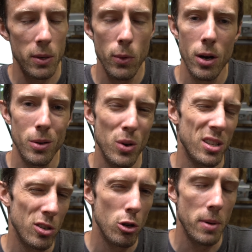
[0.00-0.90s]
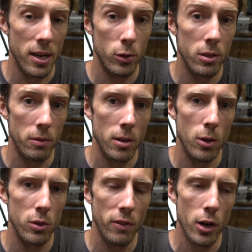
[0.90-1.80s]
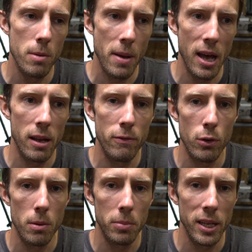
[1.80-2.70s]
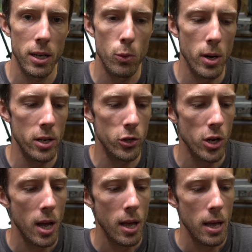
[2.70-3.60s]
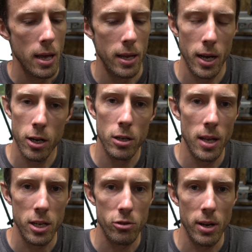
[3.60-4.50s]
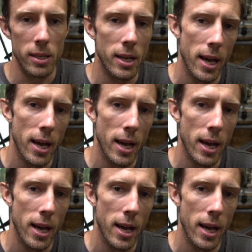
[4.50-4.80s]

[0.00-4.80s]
Well, it wasn't so bad. It was it was very bad for a plate quench and I could not straighten it.